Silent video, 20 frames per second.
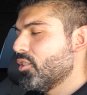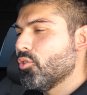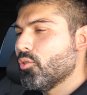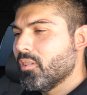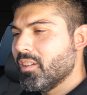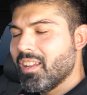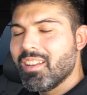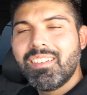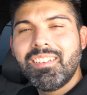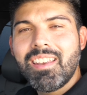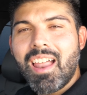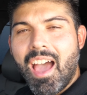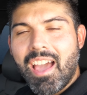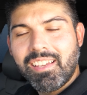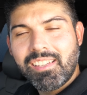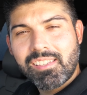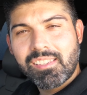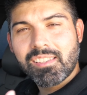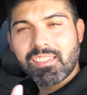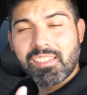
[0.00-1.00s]
you're in a
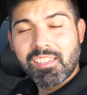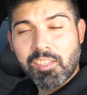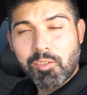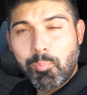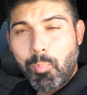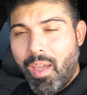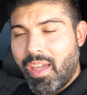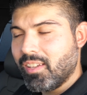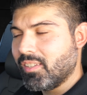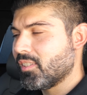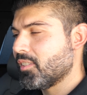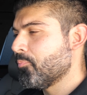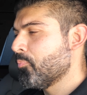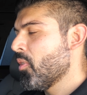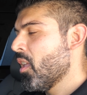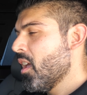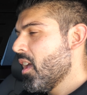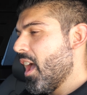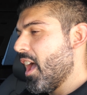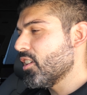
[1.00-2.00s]
nice space.
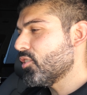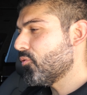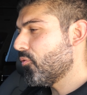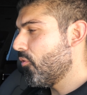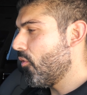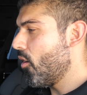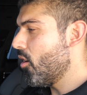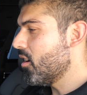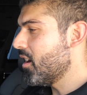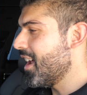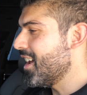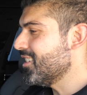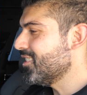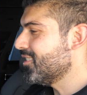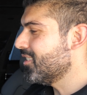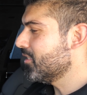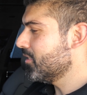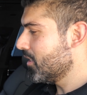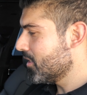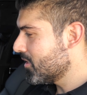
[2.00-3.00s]
As far as
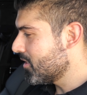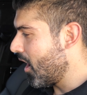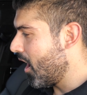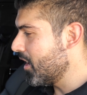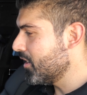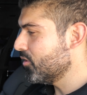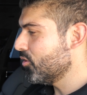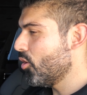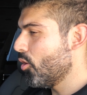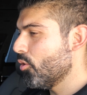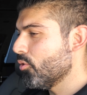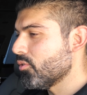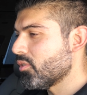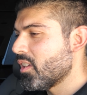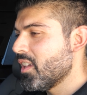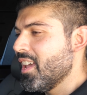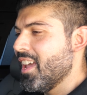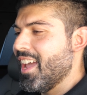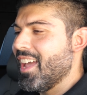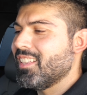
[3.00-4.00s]
the design goes,
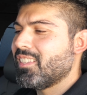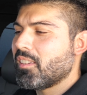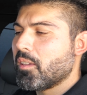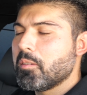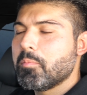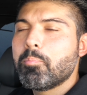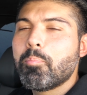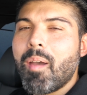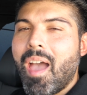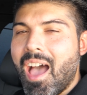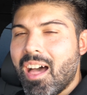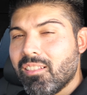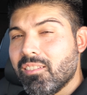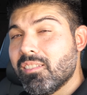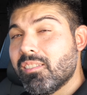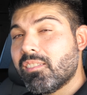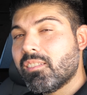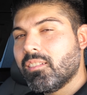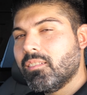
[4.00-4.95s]
it's a balanced